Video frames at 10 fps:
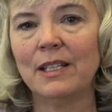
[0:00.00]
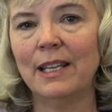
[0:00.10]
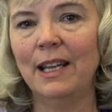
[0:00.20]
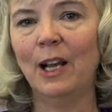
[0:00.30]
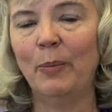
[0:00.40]

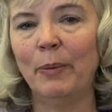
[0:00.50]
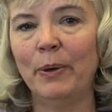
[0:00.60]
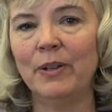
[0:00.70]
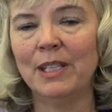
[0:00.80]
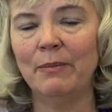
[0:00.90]
can help a
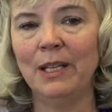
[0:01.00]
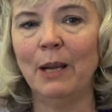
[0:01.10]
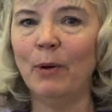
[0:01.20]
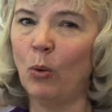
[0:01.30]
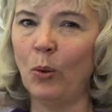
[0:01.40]
person
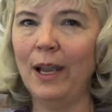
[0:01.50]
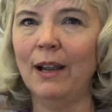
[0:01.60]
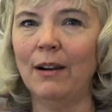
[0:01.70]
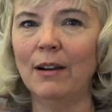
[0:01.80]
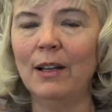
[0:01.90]
become
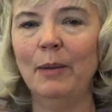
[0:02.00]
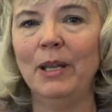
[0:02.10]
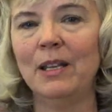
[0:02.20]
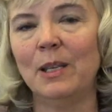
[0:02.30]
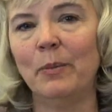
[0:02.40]
aware
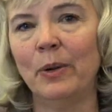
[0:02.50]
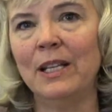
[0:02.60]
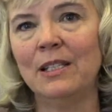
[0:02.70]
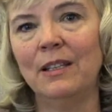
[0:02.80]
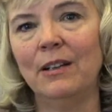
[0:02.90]
because it
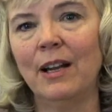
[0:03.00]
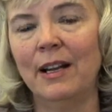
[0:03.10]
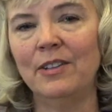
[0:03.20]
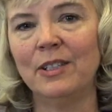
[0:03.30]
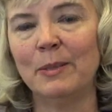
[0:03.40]
brings to their
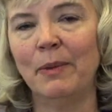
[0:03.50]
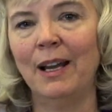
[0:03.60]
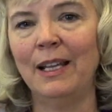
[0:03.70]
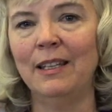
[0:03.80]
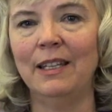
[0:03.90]
conscious
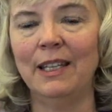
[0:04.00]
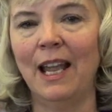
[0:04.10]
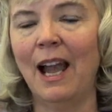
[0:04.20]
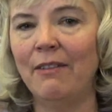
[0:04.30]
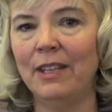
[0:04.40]
mind that they
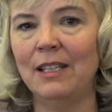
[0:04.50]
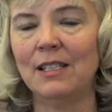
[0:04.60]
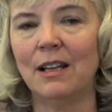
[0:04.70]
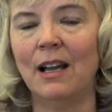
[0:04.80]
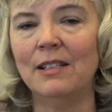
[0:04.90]
have these
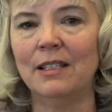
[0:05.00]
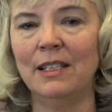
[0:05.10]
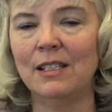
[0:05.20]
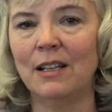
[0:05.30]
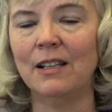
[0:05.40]
thoughts, and
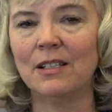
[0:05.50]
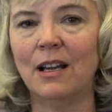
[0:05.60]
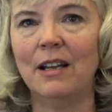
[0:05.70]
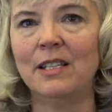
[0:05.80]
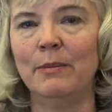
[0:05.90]
these thoughts
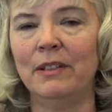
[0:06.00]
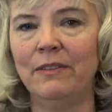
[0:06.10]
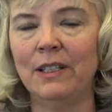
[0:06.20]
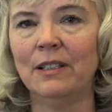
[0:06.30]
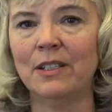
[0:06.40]
cause them to
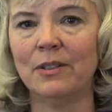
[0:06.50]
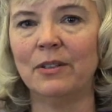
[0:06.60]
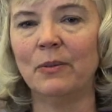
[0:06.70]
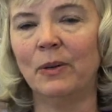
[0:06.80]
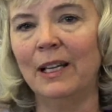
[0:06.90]
feel a
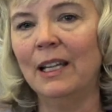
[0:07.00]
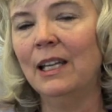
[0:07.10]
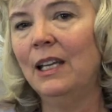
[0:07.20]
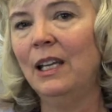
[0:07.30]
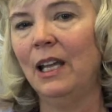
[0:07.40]
certain way.
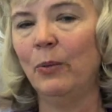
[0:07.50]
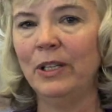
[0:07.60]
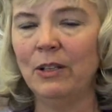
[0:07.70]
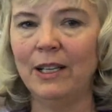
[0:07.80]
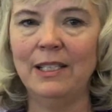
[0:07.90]
And
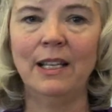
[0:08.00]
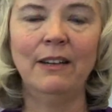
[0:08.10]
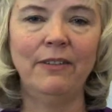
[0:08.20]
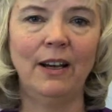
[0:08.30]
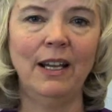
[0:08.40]
when you
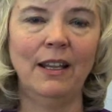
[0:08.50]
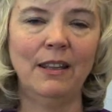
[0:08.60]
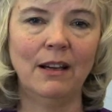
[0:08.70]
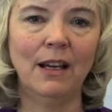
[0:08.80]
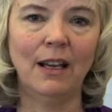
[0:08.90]
identify a
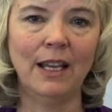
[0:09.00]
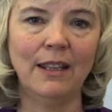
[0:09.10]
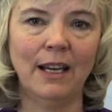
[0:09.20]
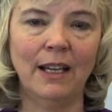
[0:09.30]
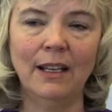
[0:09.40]
thought
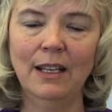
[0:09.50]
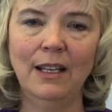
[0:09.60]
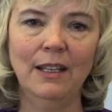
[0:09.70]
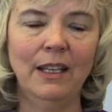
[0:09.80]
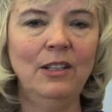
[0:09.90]
like that,
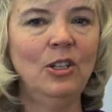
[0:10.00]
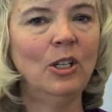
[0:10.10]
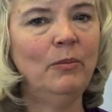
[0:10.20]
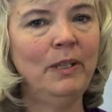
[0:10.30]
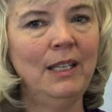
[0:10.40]
then you
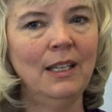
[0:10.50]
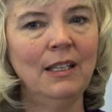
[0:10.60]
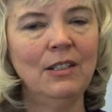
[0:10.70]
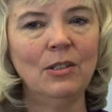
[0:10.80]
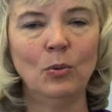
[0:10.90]
can
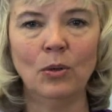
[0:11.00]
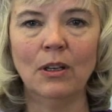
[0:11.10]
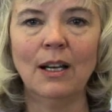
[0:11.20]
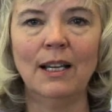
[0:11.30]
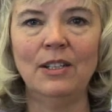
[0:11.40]
begin to
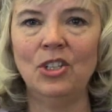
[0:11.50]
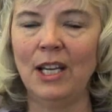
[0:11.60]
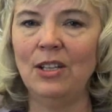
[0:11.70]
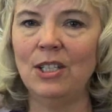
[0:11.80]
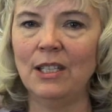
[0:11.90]
work on
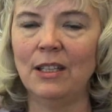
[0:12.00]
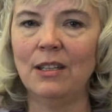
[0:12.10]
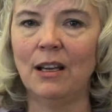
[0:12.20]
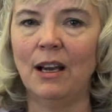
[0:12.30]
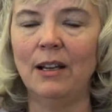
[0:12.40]
changing the
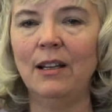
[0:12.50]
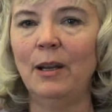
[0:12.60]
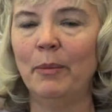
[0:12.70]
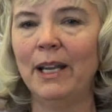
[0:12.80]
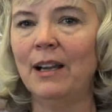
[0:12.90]
thought
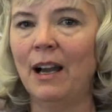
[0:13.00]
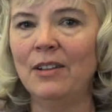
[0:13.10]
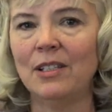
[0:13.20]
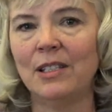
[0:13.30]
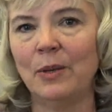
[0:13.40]
by
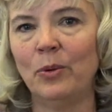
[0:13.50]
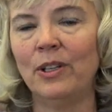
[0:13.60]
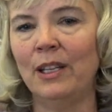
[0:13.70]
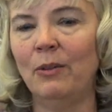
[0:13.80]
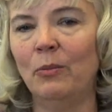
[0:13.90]
consciously
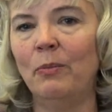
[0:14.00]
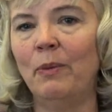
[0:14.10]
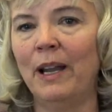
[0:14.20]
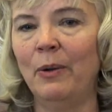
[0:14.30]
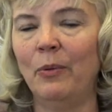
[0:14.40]
working,
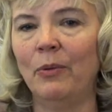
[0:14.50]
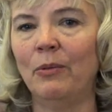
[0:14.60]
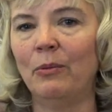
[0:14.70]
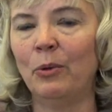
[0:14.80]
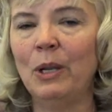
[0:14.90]
by
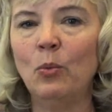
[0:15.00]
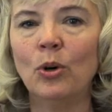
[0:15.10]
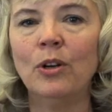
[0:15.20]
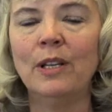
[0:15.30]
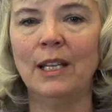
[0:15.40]

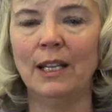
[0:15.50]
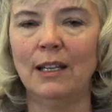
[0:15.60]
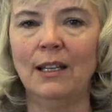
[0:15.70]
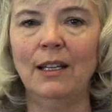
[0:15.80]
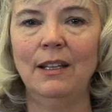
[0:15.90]
rewording
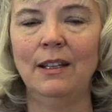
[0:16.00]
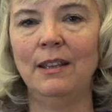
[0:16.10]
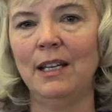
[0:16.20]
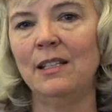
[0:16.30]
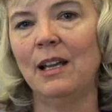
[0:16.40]
the
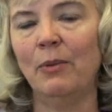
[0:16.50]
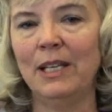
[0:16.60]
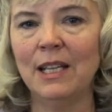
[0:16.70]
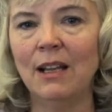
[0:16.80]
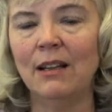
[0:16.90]
things that we
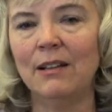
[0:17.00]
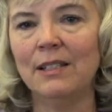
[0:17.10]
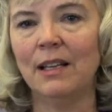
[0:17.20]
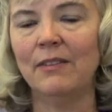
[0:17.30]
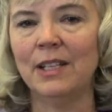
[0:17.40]
tell
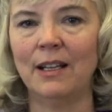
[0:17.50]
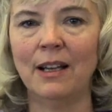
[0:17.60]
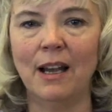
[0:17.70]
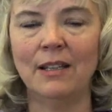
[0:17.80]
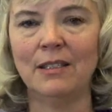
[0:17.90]
ourselves on a
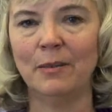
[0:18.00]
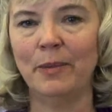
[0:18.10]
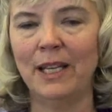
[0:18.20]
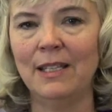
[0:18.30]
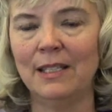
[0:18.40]
constant
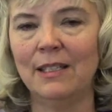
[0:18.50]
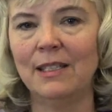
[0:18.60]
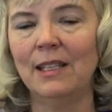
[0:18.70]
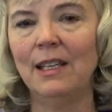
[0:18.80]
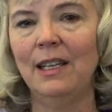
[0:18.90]

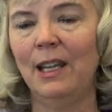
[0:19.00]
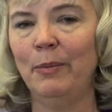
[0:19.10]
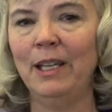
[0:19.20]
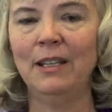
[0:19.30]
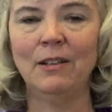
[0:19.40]
basis, and
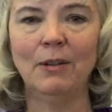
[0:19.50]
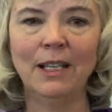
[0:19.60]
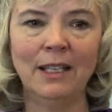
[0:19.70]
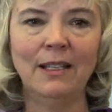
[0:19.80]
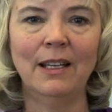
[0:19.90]
begin to
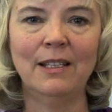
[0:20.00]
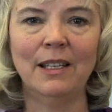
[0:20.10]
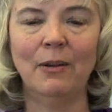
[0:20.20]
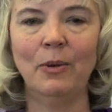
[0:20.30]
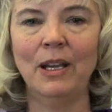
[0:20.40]
recognize
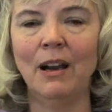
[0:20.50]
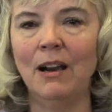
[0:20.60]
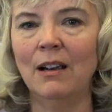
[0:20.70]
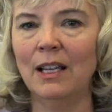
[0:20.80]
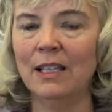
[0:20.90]
that we
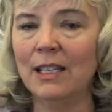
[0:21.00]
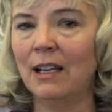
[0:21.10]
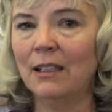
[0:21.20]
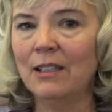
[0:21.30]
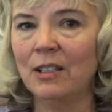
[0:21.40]
are
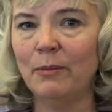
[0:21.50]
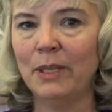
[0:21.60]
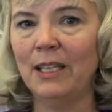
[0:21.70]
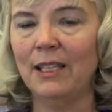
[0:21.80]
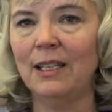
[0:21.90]
intelligent
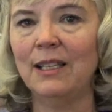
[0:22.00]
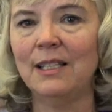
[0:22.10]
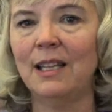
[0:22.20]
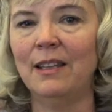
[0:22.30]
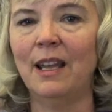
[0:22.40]
beings
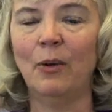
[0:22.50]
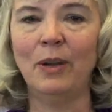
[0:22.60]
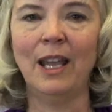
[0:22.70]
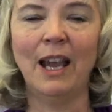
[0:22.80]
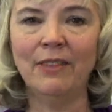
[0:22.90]
and that
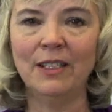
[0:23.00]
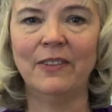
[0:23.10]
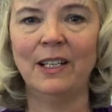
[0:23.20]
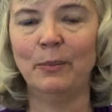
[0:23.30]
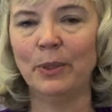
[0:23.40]
we have a
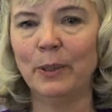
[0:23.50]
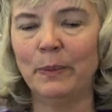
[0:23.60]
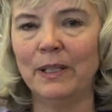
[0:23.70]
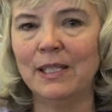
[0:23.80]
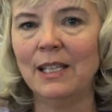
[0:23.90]
divine
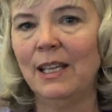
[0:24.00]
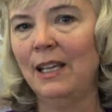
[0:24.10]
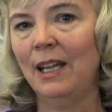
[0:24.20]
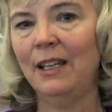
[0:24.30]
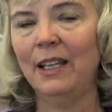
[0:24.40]
purpose
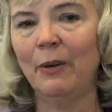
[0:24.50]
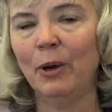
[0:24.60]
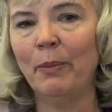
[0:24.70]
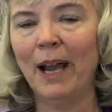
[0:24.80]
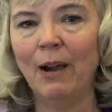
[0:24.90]
and that
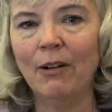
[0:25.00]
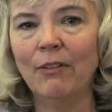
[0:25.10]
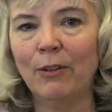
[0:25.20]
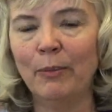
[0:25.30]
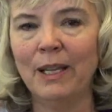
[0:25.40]
we're
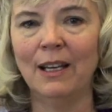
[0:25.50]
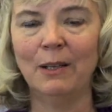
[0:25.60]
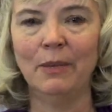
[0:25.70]
powerful beyond